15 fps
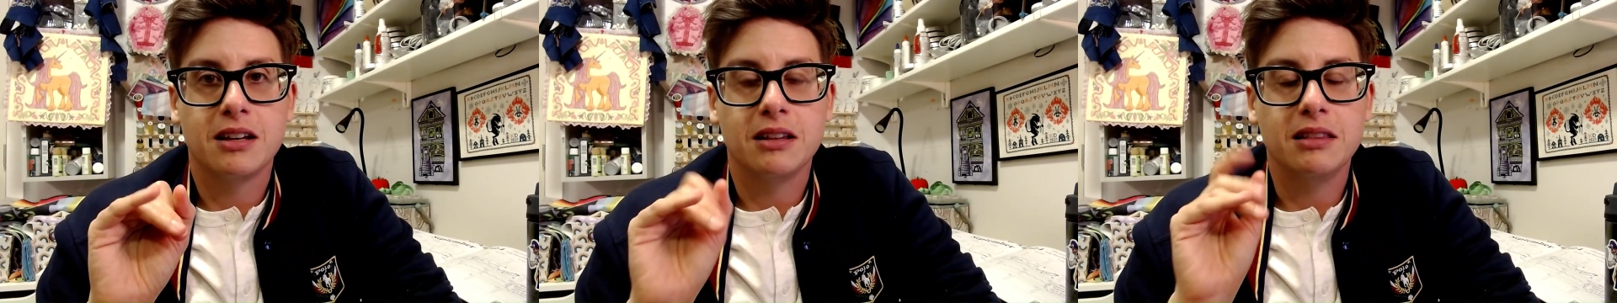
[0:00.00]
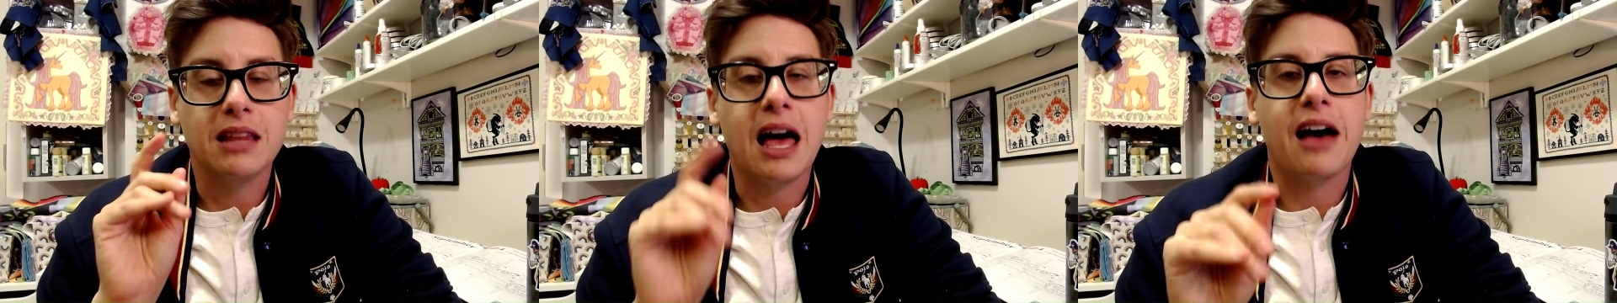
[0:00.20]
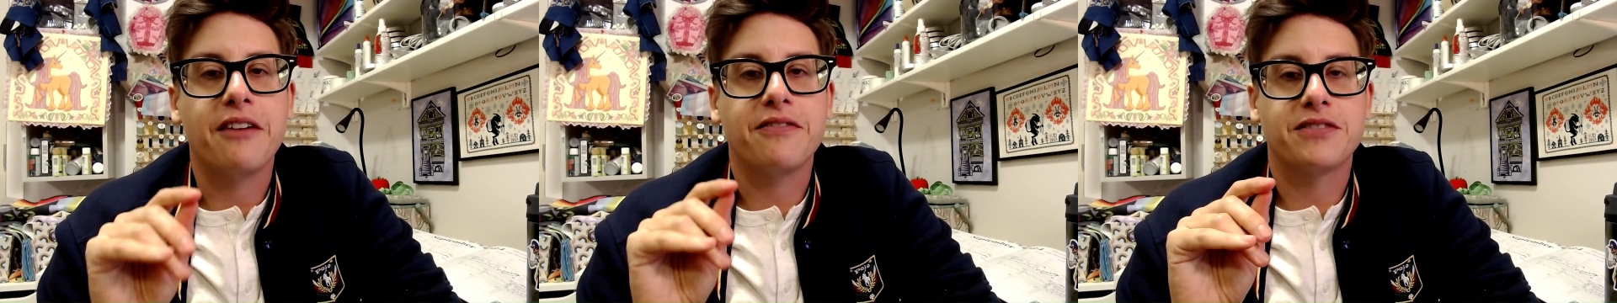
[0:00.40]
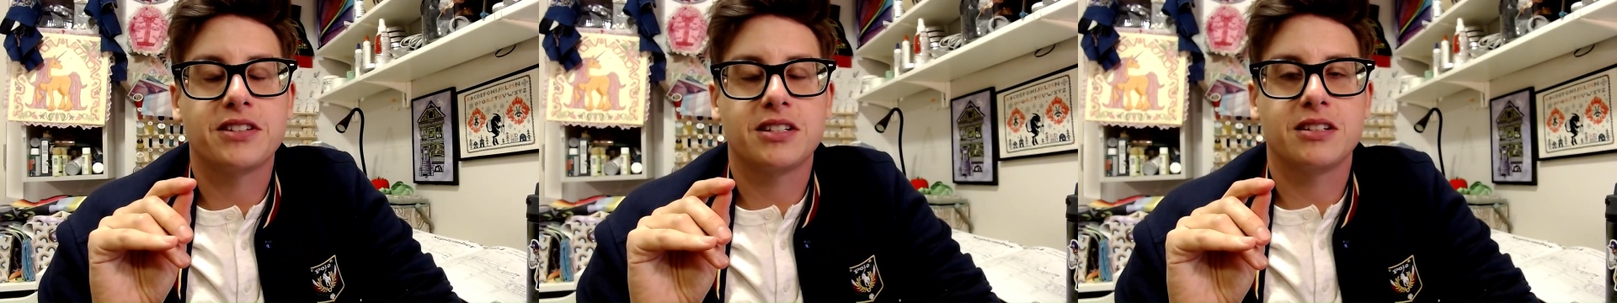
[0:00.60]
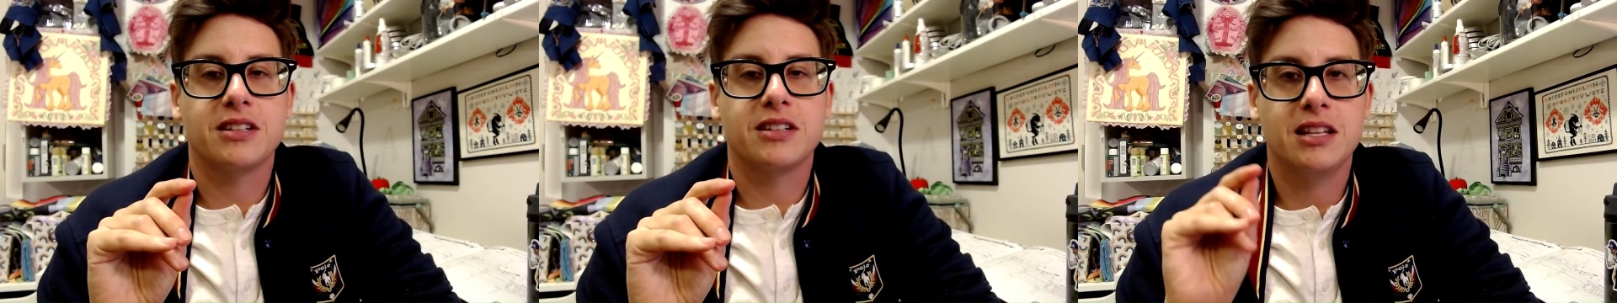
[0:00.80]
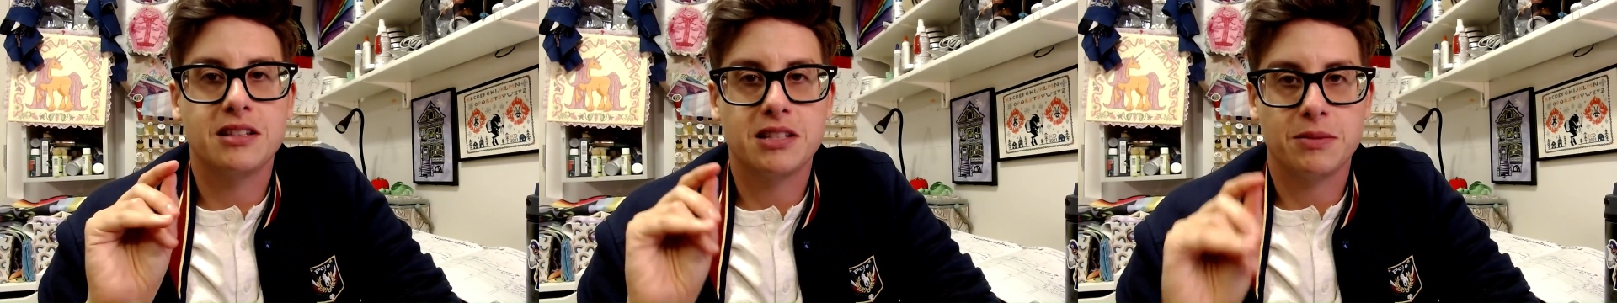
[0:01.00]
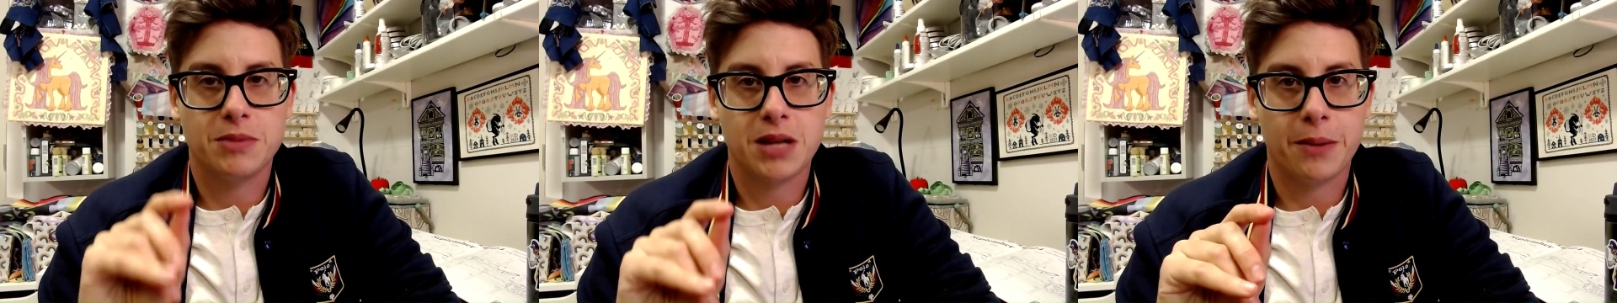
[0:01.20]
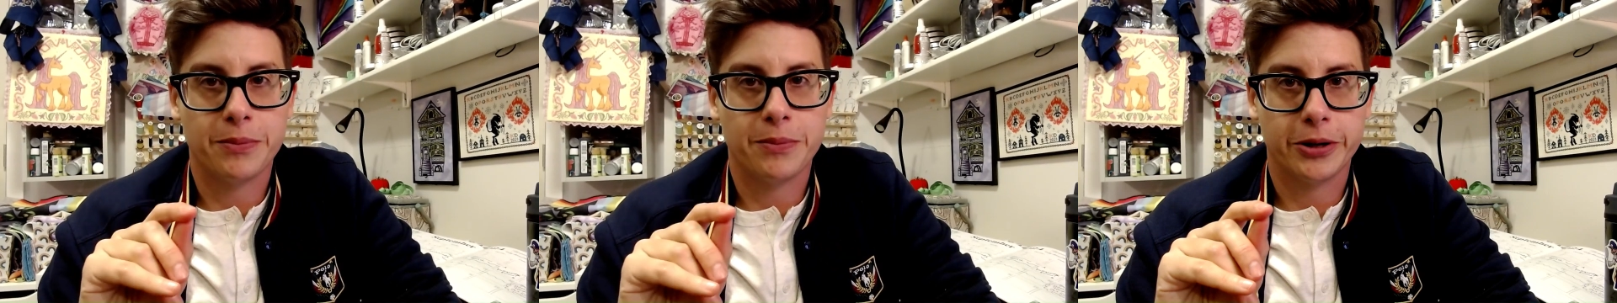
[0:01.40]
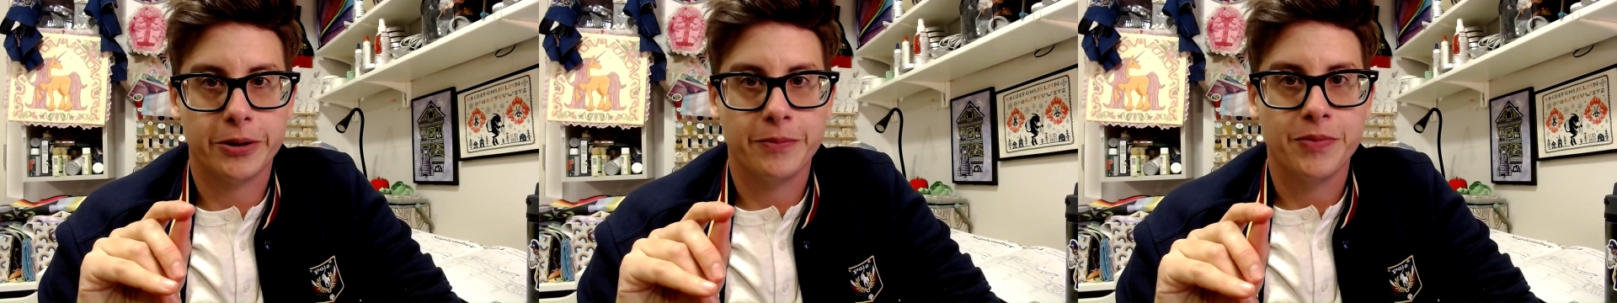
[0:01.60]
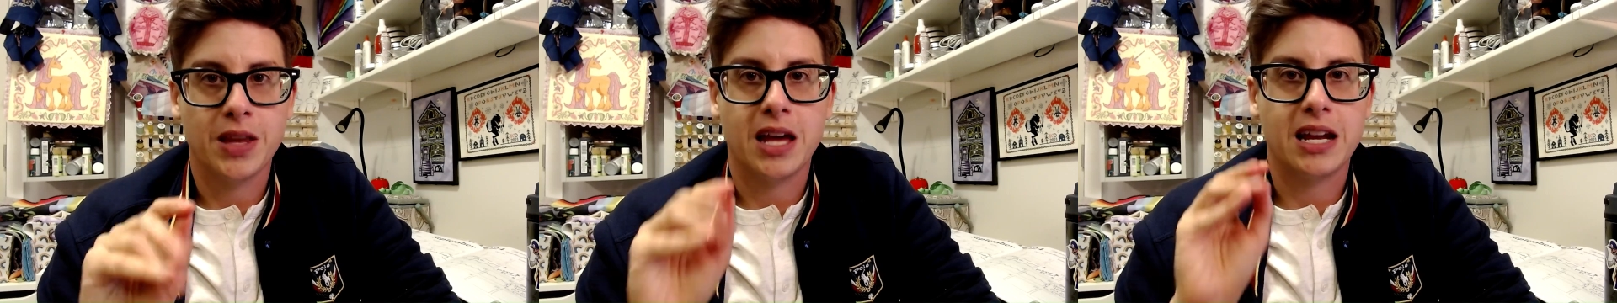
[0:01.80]
left in September,
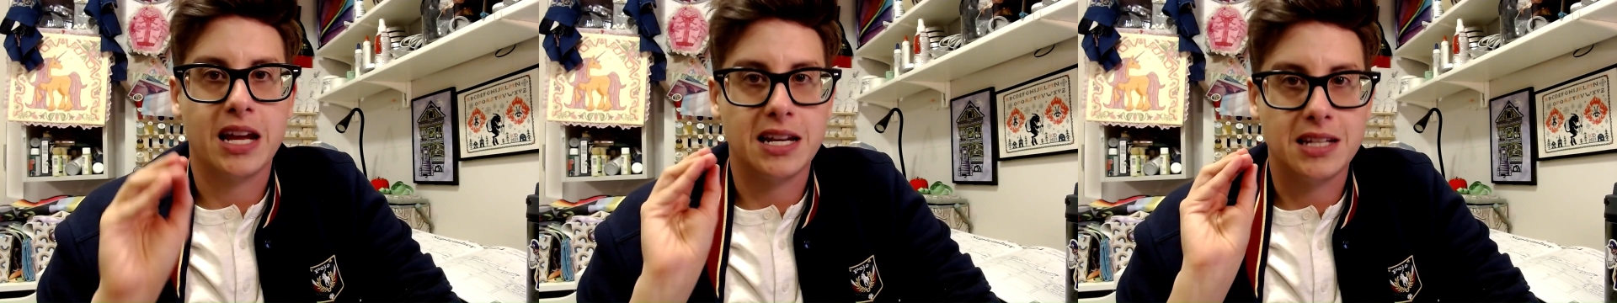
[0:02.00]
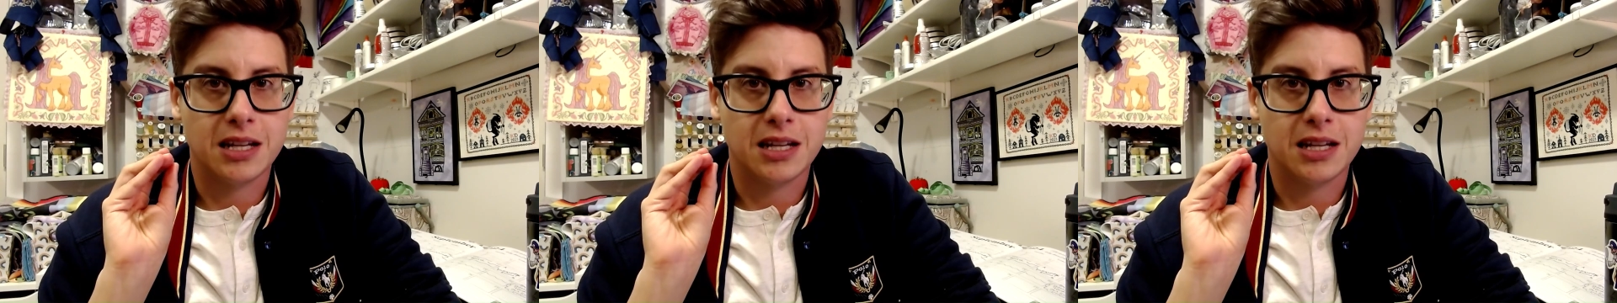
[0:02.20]
and I had